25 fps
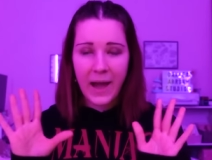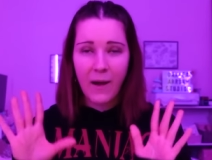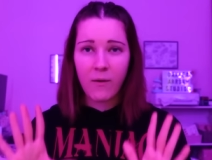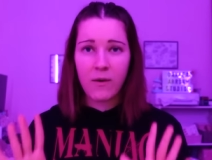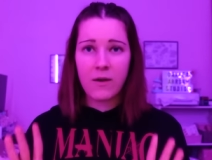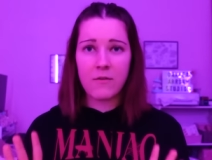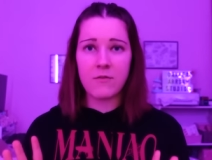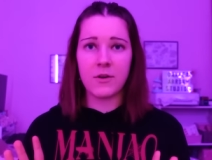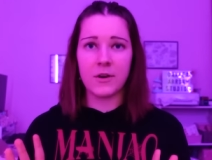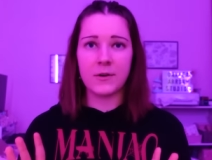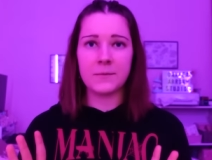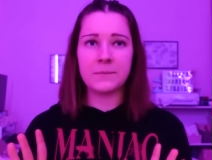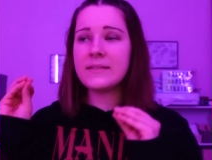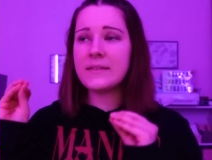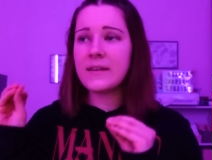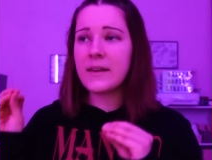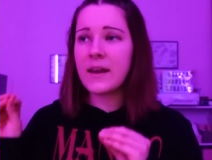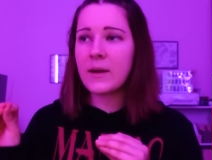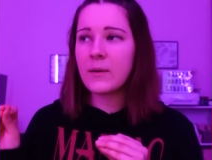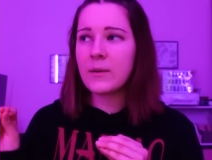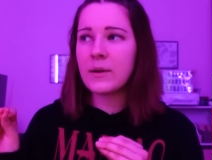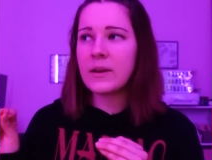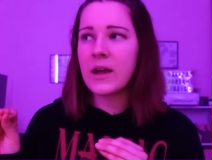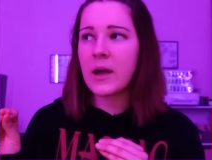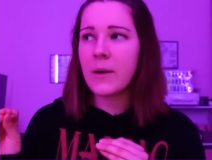However,
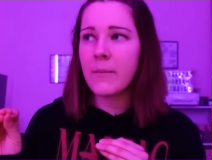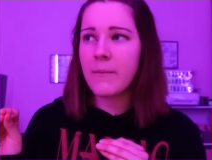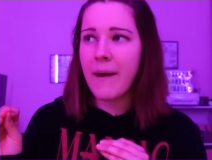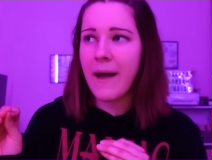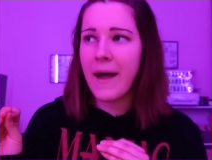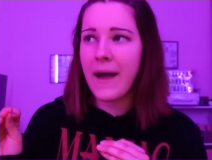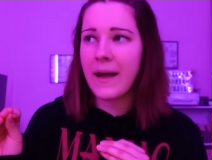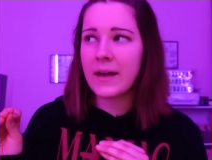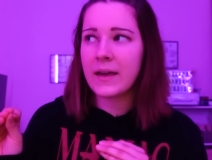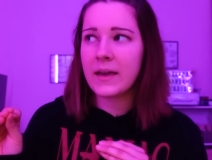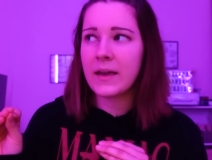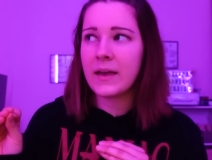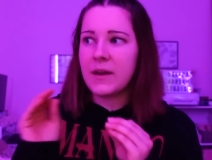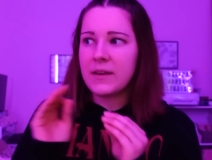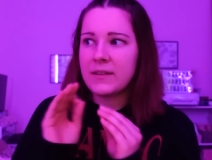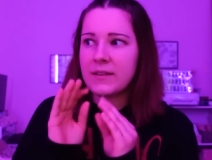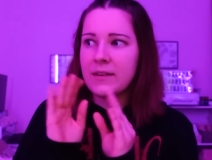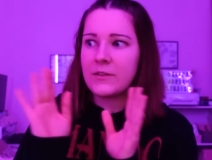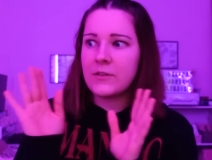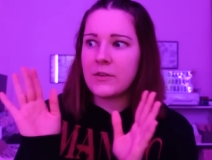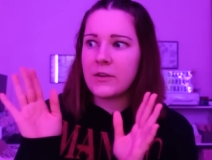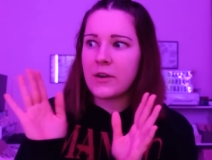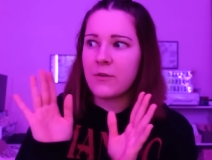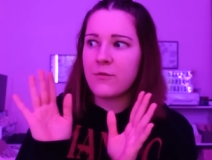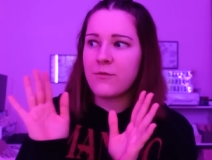tonight when I come back, because I
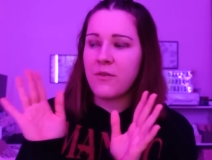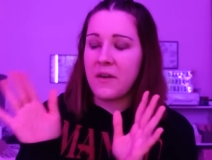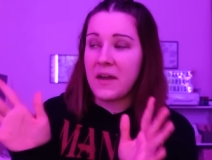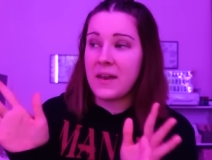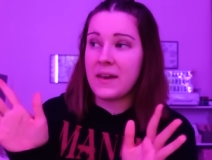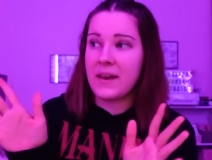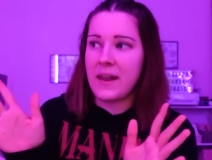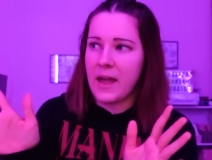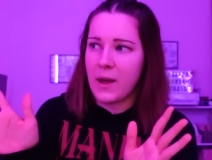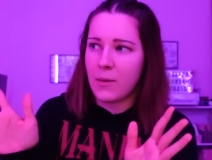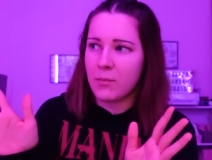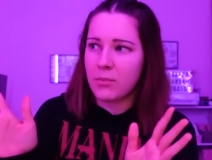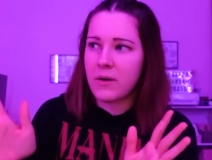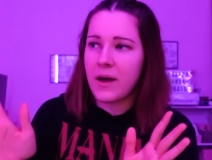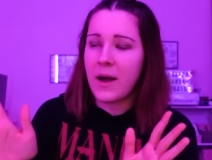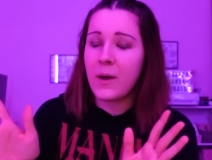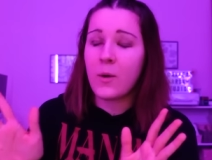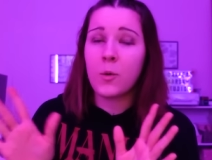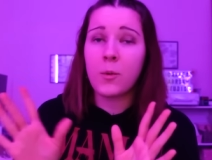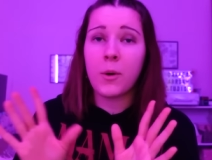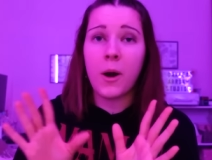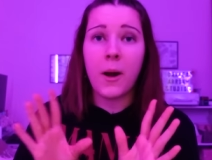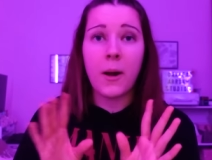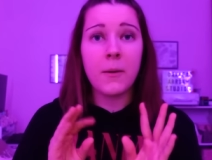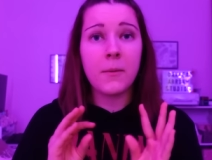took a fat nap, I
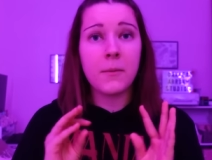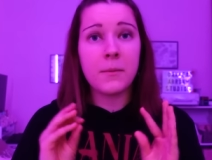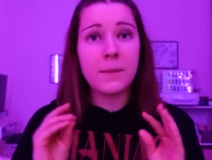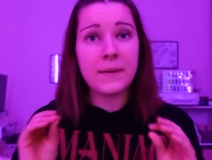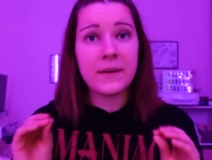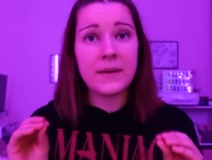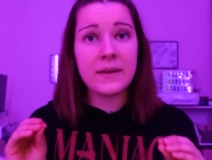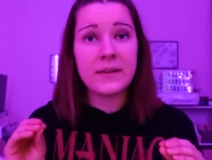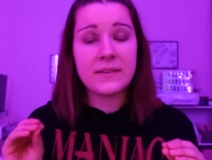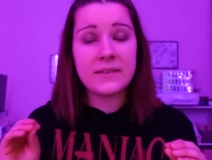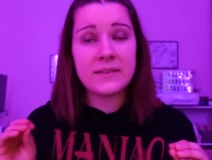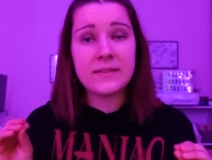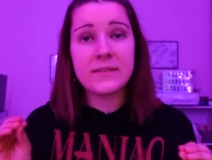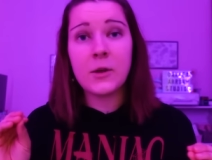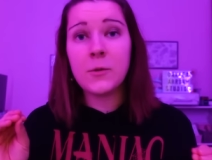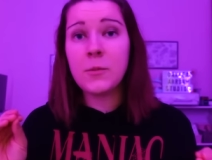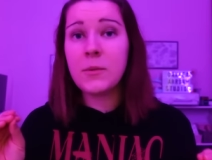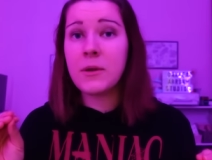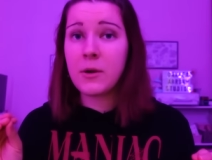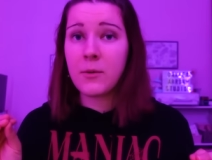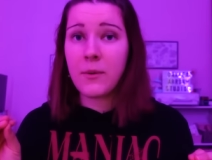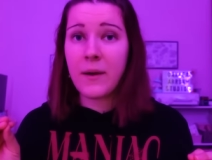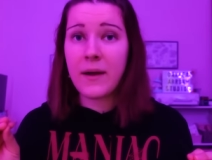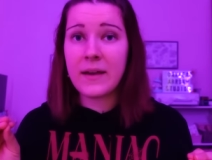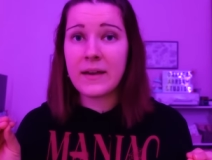will probably still
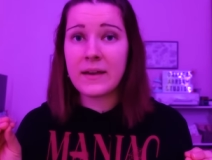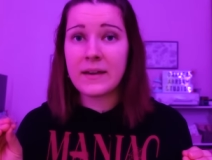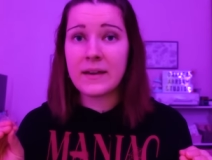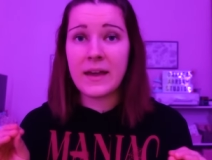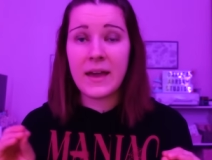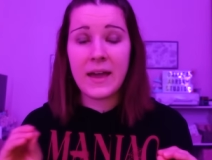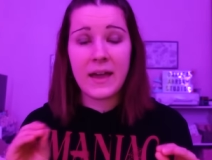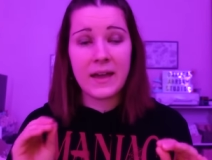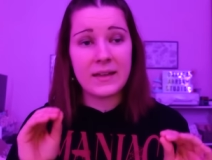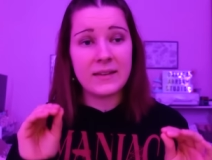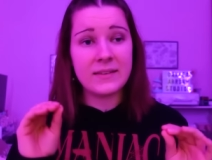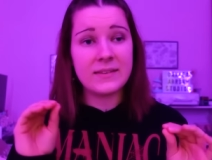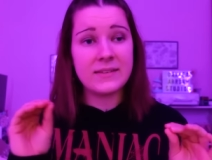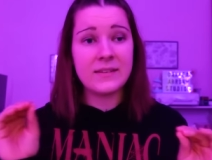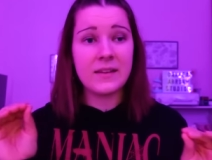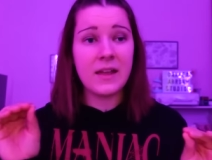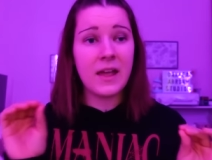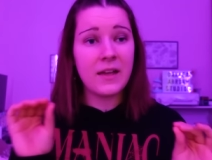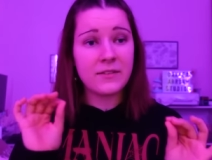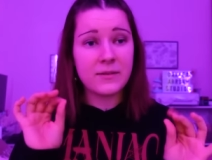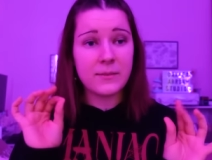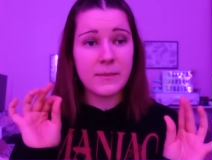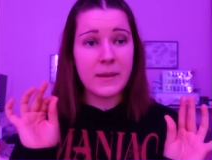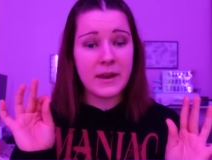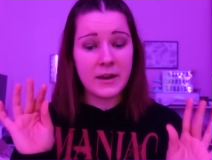be awake and still
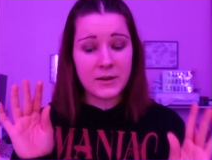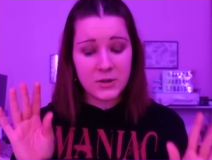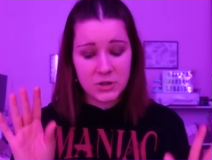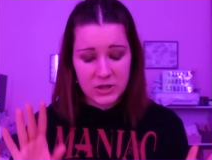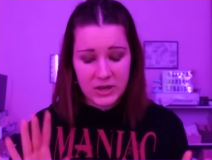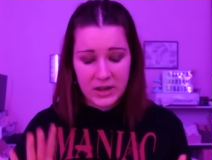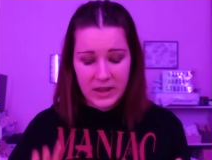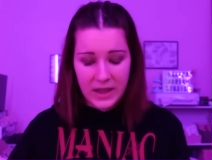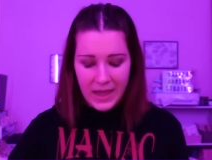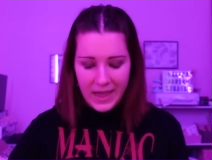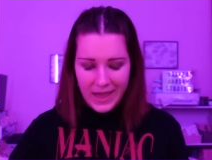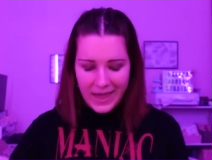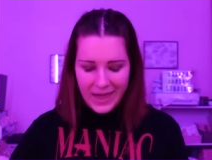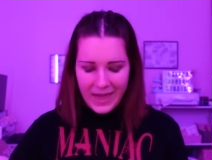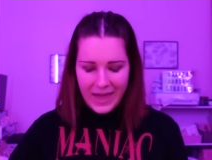have some energy,